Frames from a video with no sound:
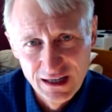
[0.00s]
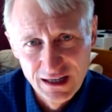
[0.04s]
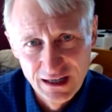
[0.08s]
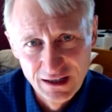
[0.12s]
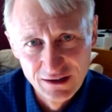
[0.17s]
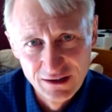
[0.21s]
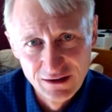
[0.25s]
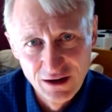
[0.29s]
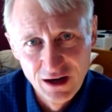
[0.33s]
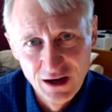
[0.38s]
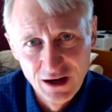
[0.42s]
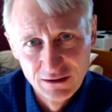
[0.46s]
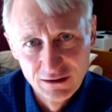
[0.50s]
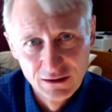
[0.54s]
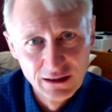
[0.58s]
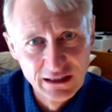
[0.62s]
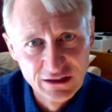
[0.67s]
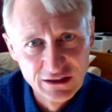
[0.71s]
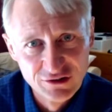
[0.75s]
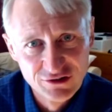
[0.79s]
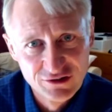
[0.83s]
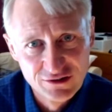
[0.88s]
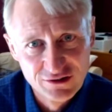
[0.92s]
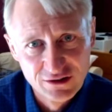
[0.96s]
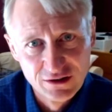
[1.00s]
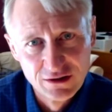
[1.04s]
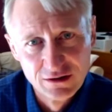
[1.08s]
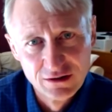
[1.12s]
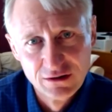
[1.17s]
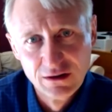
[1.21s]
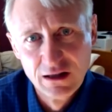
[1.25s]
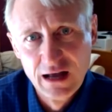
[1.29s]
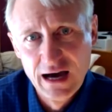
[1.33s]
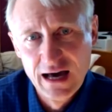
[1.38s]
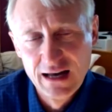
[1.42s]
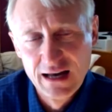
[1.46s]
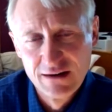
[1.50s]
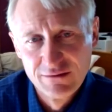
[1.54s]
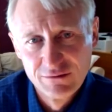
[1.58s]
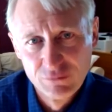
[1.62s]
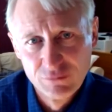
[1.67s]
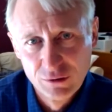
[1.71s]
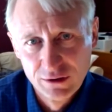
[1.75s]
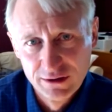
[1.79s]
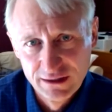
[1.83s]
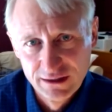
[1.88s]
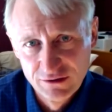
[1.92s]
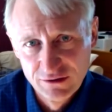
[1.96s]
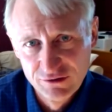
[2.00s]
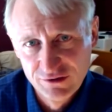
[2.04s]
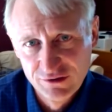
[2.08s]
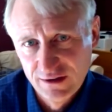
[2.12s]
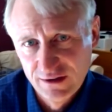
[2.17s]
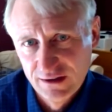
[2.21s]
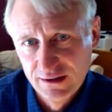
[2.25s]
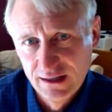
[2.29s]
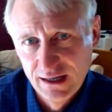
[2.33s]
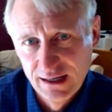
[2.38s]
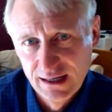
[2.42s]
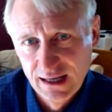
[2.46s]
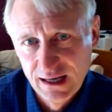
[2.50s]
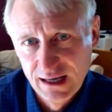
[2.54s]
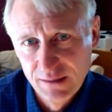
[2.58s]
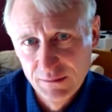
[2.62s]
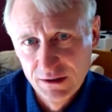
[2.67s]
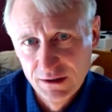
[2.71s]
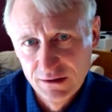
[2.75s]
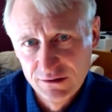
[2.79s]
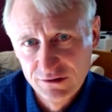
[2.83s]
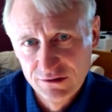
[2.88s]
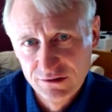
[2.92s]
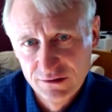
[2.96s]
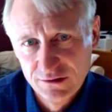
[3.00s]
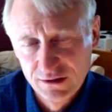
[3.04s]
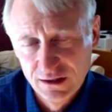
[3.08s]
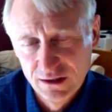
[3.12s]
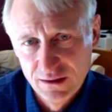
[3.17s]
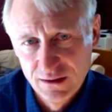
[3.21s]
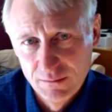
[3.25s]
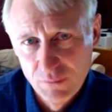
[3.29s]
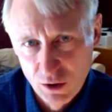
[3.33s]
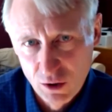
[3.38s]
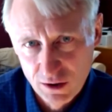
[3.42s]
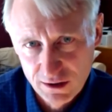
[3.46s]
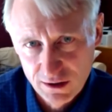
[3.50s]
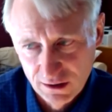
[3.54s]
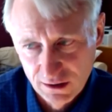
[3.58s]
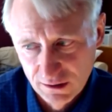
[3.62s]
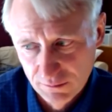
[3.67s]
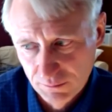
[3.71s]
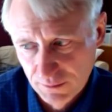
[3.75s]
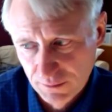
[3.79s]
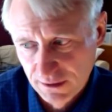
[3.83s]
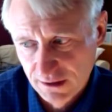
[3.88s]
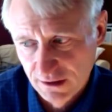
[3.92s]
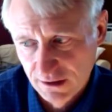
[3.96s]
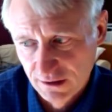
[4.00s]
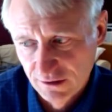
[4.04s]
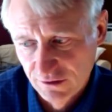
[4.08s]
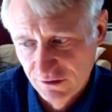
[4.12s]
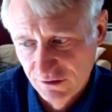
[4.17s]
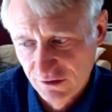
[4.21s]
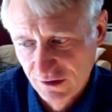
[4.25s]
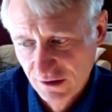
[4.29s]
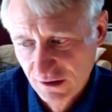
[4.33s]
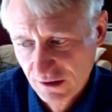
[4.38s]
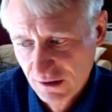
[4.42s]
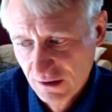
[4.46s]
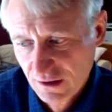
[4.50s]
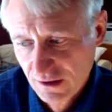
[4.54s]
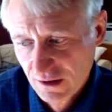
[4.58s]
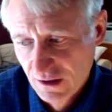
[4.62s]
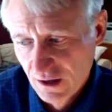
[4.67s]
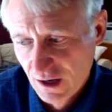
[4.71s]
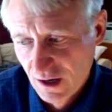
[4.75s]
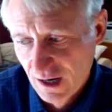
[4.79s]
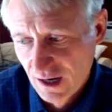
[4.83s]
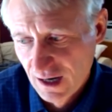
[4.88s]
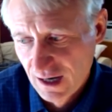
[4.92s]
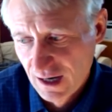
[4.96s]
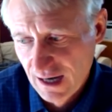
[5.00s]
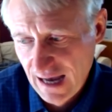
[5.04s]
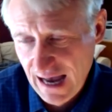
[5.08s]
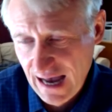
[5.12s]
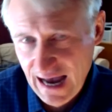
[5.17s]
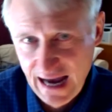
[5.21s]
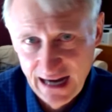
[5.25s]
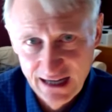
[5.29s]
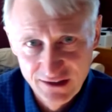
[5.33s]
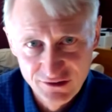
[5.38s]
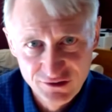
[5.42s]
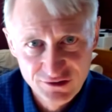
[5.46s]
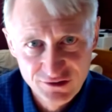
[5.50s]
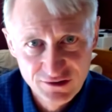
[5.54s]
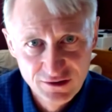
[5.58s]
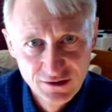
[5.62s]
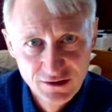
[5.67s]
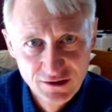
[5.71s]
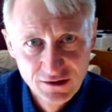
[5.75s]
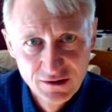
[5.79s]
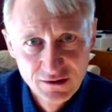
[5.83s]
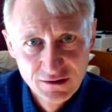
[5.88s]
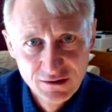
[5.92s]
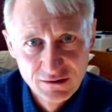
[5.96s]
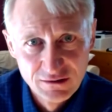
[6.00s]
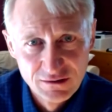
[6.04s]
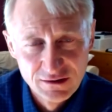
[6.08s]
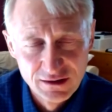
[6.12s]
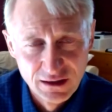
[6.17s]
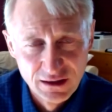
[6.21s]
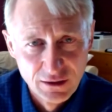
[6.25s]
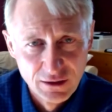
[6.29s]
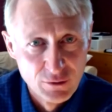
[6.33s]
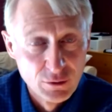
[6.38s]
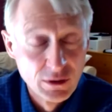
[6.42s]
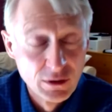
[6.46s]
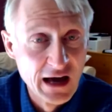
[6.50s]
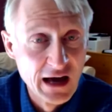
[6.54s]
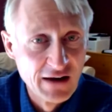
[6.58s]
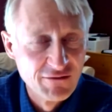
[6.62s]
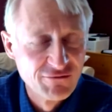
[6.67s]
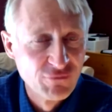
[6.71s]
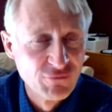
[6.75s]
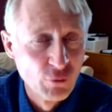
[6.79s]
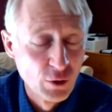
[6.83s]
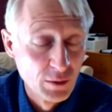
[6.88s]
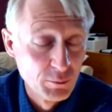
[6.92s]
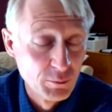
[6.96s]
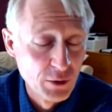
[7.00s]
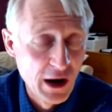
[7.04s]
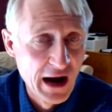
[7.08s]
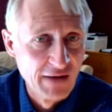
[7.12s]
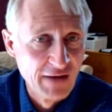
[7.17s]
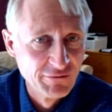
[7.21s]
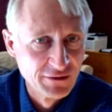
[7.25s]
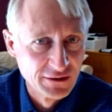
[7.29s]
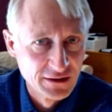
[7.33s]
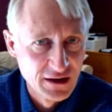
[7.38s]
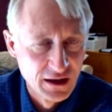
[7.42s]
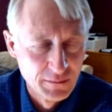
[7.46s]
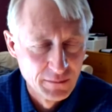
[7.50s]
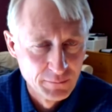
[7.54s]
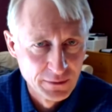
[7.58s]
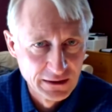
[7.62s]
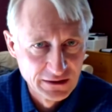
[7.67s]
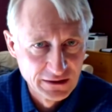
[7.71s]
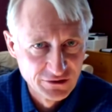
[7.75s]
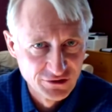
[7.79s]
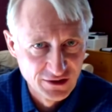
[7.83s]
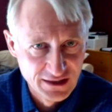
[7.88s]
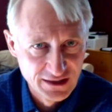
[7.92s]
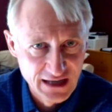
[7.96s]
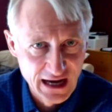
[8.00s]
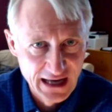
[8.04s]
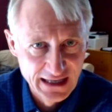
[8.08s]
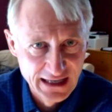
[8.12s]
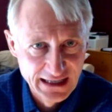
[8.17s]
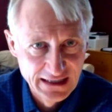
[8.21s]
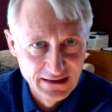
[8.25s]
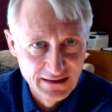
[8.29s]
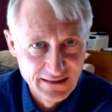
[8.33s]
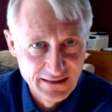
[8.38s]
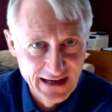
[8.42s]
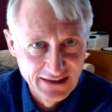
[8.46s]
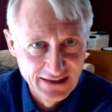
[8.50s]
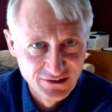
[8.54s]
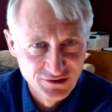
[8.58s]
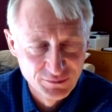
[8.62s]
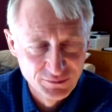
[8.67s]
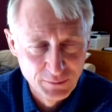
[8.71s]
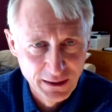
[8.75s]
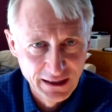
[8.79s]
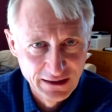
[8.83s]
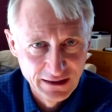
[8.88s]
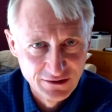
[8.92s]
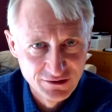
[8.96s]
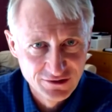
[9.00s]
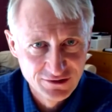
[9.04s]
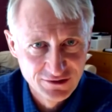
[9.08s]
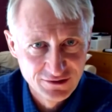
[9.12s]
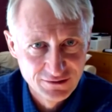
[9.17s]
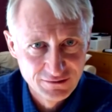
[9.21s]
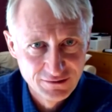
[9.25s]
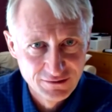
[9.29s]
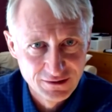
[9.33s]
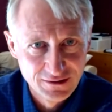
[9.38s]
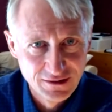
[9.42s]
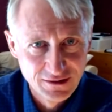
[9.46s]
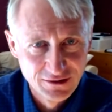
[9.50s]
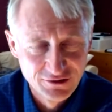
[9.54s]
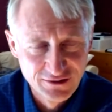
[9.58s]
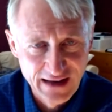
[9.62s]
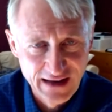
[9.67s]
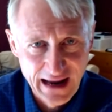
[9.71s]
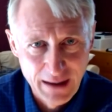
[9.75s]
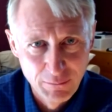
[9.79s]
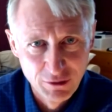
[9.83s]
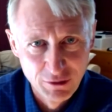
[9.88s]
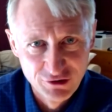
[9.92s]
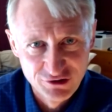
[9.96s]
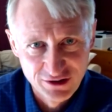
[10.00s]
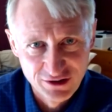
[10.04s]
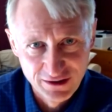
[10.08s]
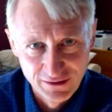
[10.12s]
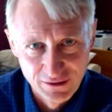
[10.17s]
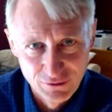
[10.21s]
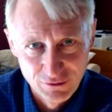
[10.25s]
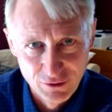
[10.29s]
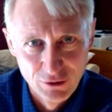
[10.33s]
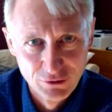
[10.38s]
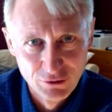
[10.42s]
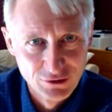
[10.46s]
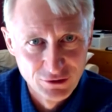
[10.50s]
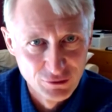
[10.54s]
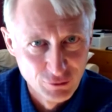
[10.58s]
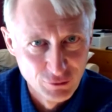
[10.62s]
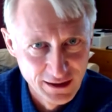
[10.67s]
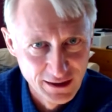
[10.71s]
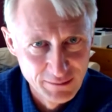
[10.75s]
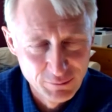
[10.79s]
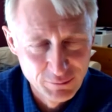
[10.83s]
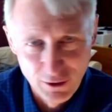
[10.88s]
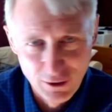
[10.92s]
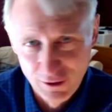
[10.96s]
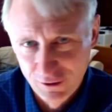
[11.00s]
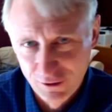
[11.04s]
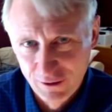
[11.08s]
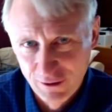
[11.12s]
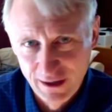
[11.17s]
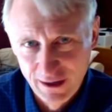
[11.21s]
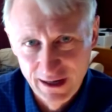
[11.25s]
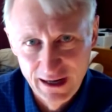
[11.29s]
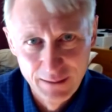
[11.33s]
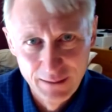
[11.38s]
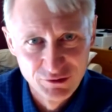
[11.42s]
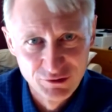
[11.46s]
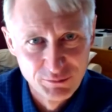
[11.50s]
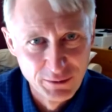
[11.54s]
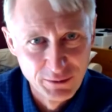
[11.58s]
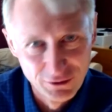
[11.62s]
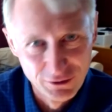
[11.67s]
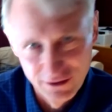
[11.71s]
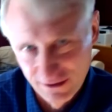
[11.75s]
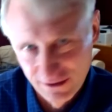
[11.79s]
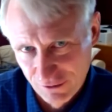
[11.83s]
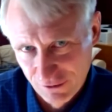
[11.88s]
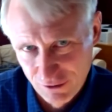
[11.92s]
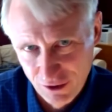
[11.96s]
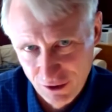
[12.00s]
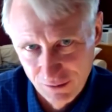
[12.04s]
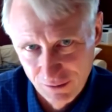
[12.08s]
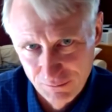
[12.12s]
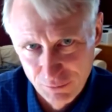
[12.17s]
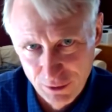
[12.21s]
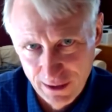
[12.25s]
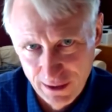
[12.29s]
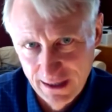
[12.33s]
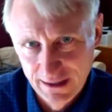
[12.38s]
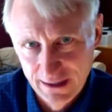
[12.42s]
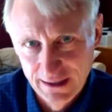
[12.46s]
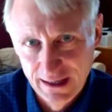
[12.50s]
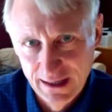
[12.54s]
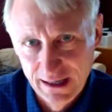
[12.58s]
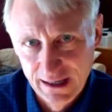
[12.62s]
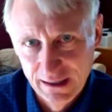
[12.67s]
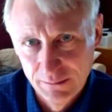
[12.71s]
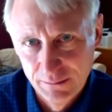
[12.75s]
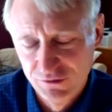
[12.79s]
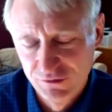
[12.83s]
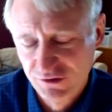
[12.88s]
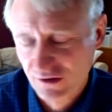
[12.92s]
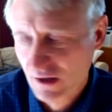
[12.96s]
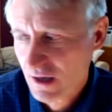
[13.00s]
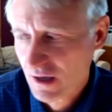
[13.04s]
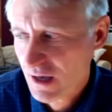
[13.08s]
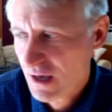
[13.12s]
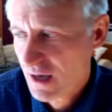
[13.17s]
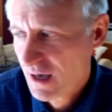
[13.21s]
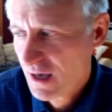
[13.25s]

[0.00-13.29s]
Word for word: it unleashed a lot of really interesting dynamics in the market because uh, as you know, there were a lot of for-profit companies that got into that space, establishing their own degree programs, building their own brand names,